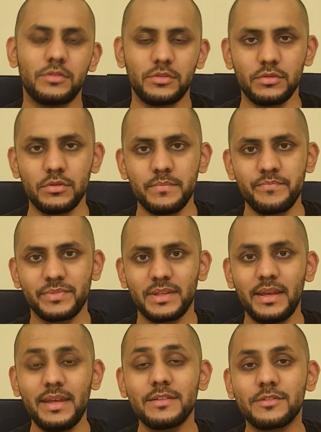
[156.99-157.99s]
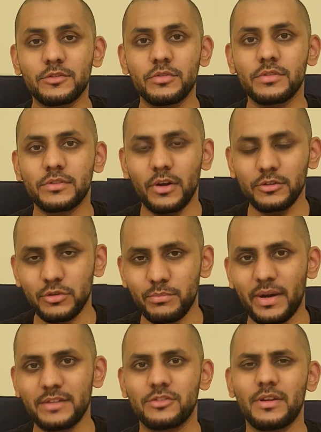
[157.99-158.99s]
to do is to start to
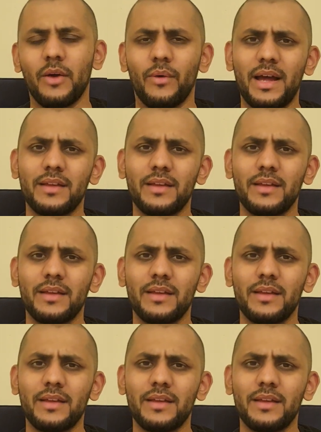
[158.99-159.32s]
branch out.